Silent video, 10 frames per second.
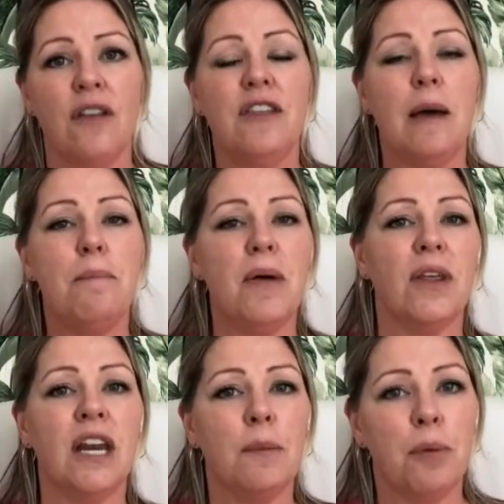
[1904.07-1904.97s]
the
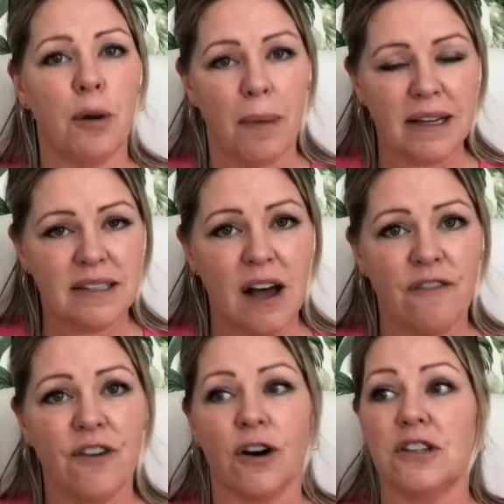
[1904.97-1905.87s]
ability to put myself
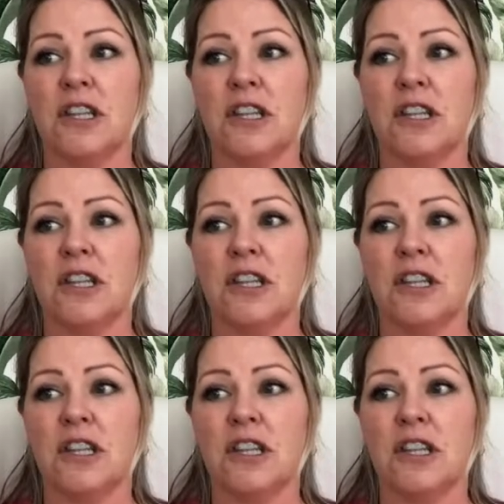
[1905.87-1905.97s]
first,